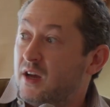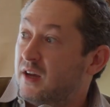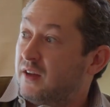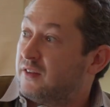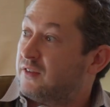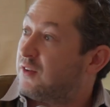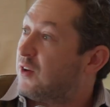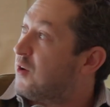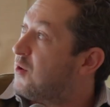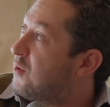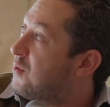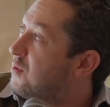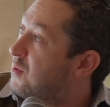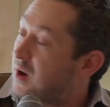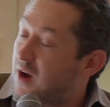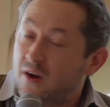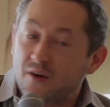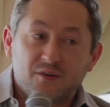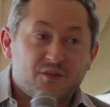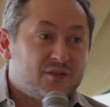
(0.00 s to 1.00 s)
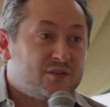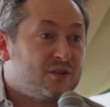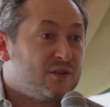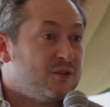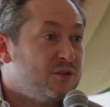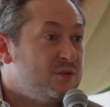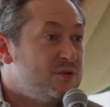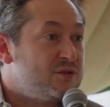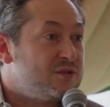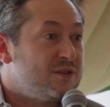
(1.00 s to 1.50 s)
So our
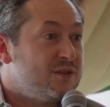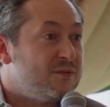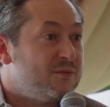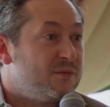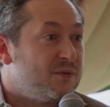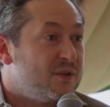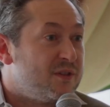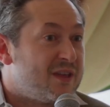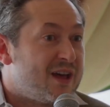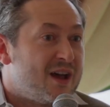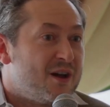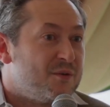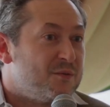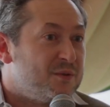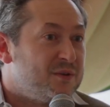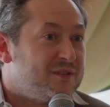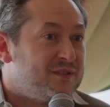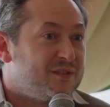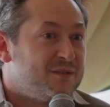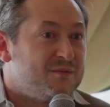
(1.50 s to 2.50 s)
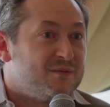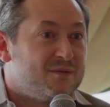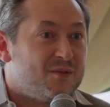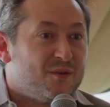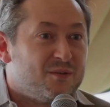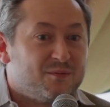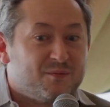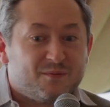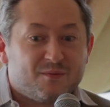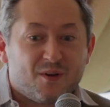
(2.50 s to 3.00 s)
solution for that was
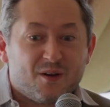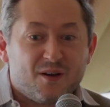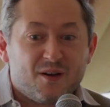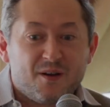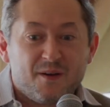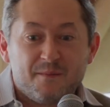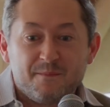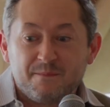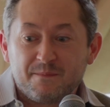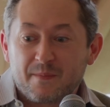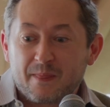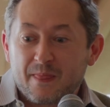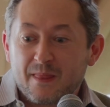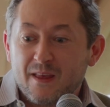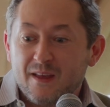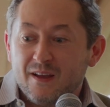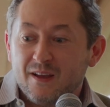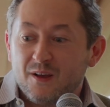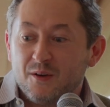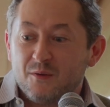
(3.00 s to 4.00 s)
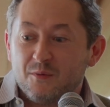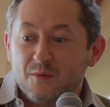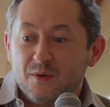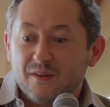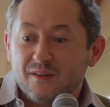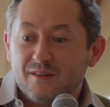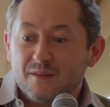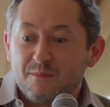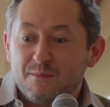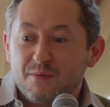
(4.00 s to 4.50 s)

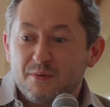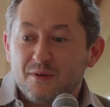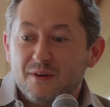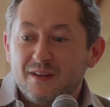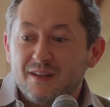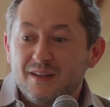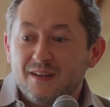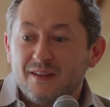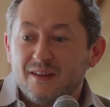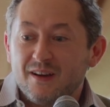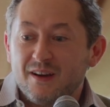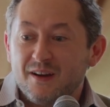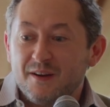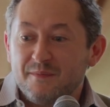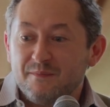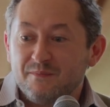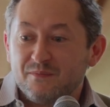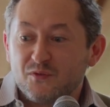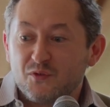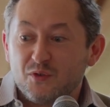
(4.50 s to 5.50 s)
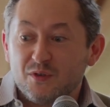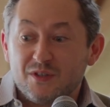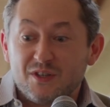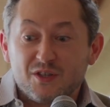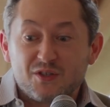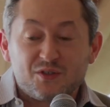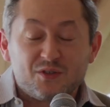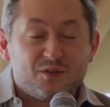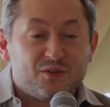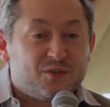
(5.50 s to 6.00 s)
a pretty
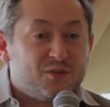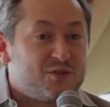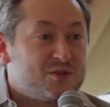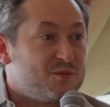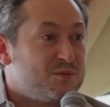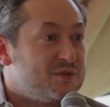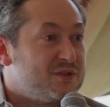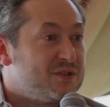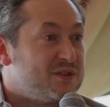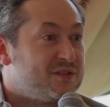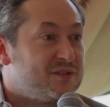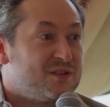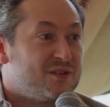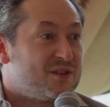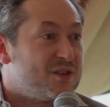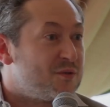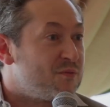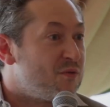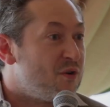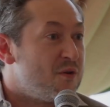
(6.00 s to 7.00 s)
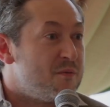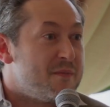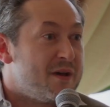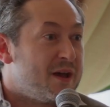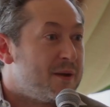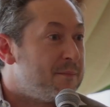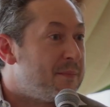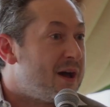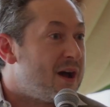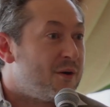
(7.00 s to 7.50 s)
traditional solution, which was just to throw
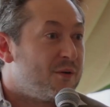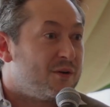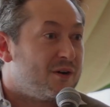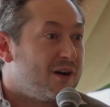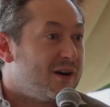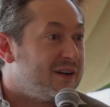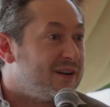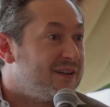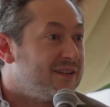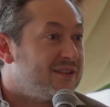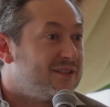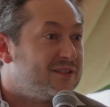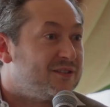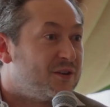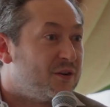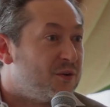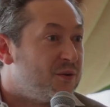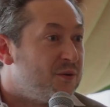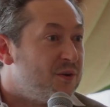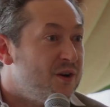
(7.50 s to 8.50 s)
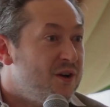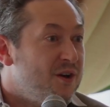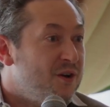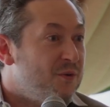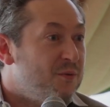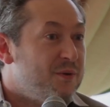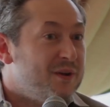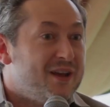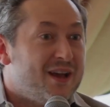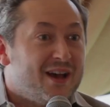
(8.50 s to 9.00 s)
manpower on it. So
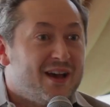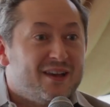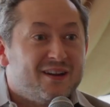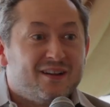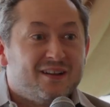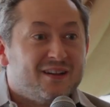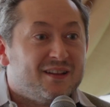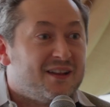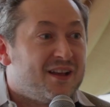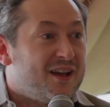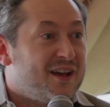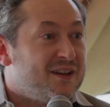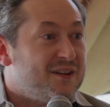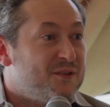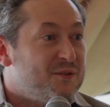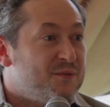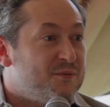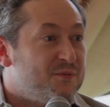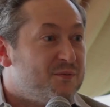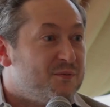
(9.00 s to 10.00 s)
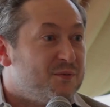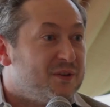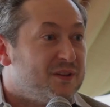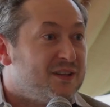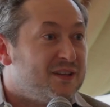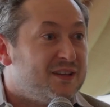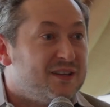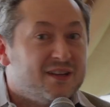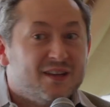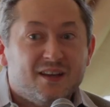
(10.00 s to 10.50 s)
we had a lot of
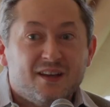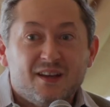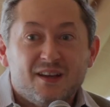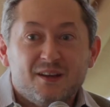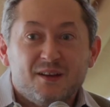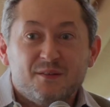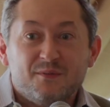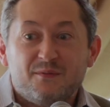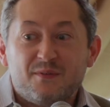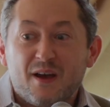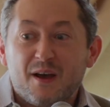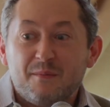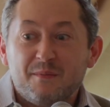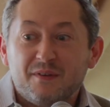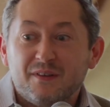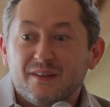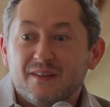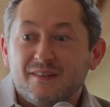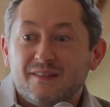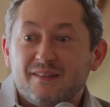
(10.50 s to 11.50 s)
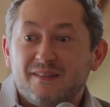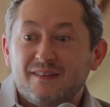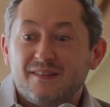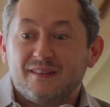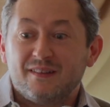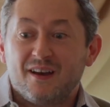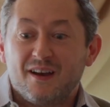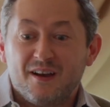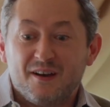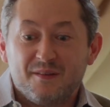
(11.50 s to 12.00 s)
really
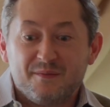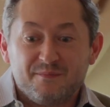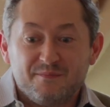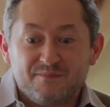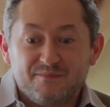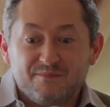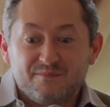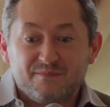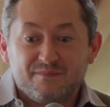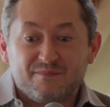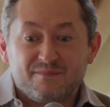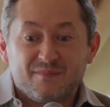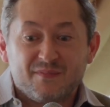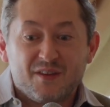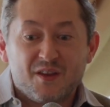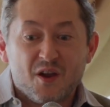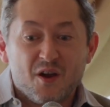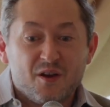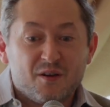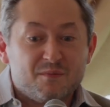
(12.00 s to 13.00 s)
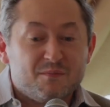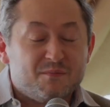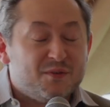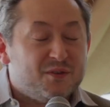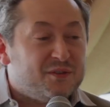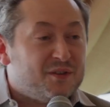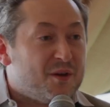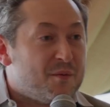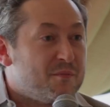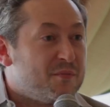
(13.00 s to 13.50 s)
fabulous young
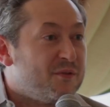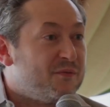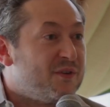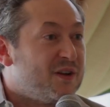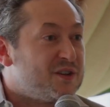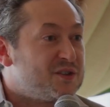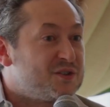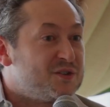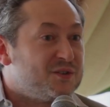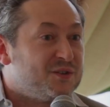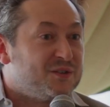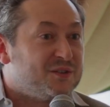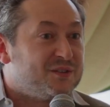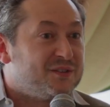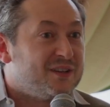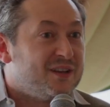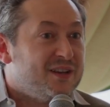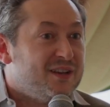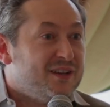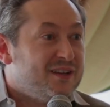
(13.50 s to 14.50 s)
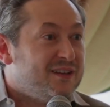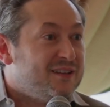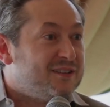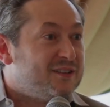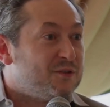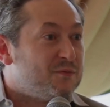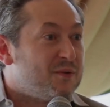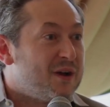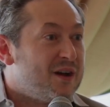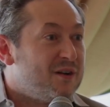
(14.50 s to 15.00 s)
museum professionals
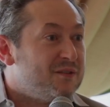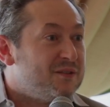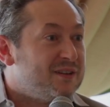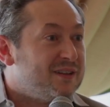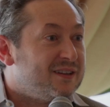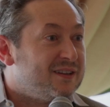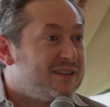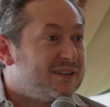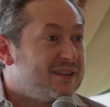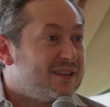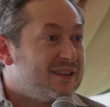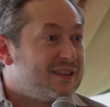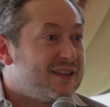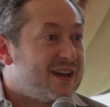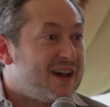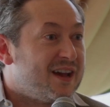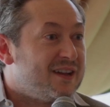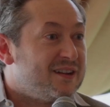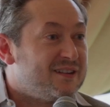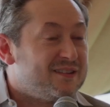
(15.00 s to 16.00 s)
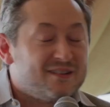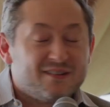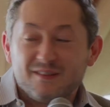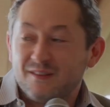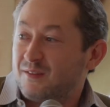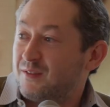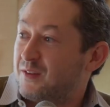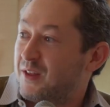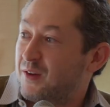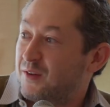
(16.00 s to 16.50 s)
surrounding that
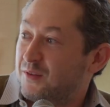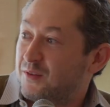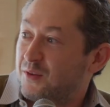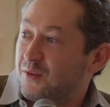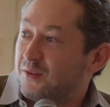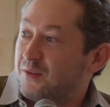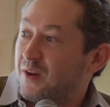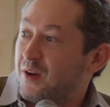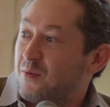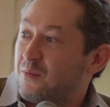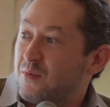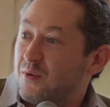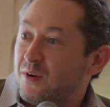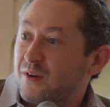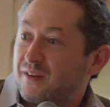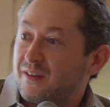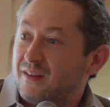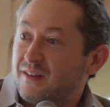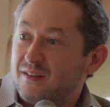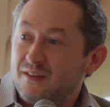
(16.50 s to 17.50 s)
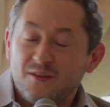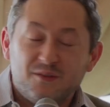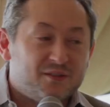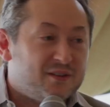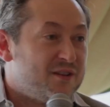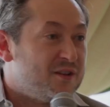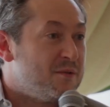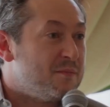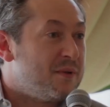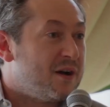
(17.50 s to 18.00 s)
work and
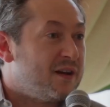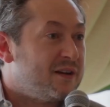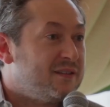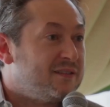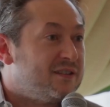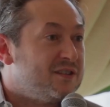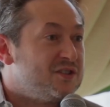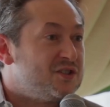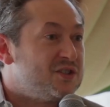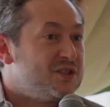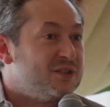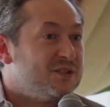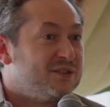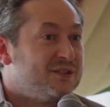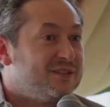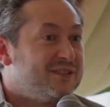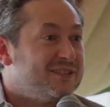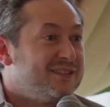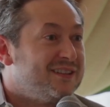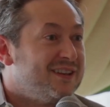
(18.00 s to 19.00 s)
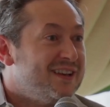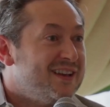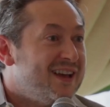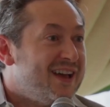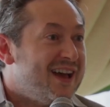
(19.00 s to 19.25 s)
using their bodies as shields.